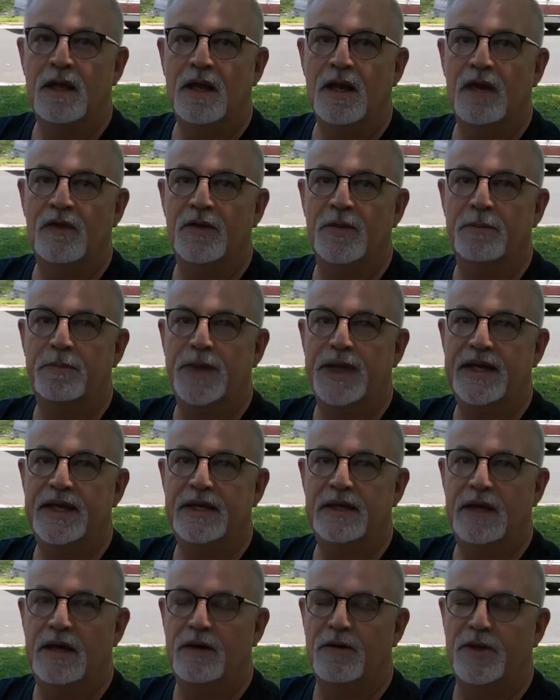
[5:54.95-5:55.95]
of the pit,
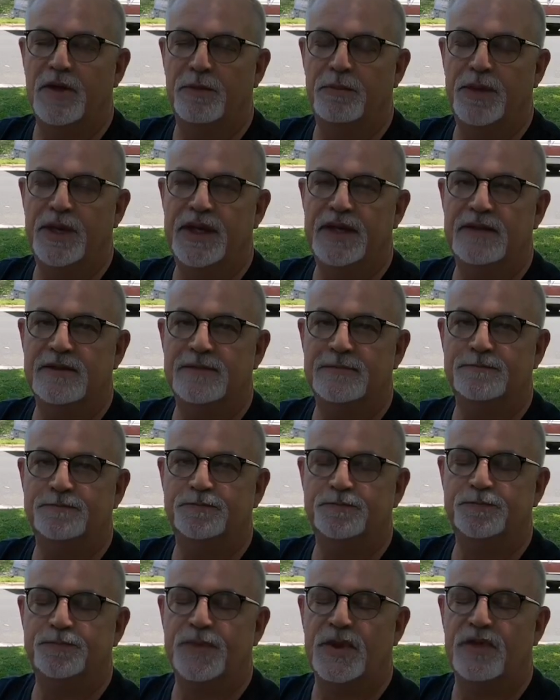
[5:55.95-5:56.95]
or
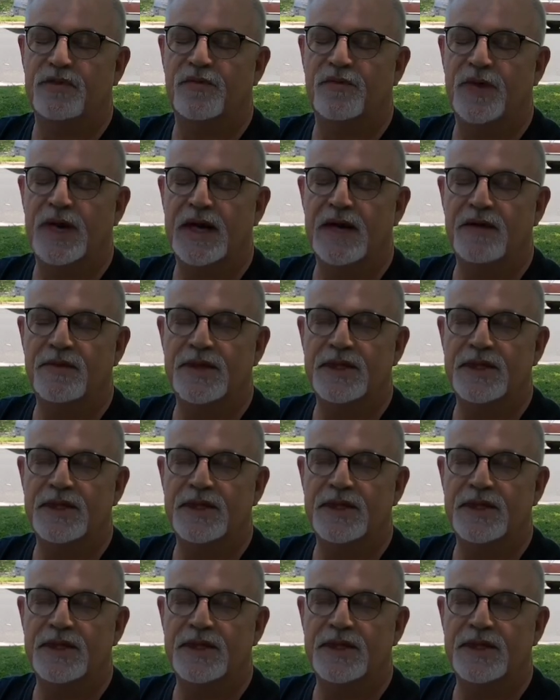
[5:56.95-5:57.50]
the fire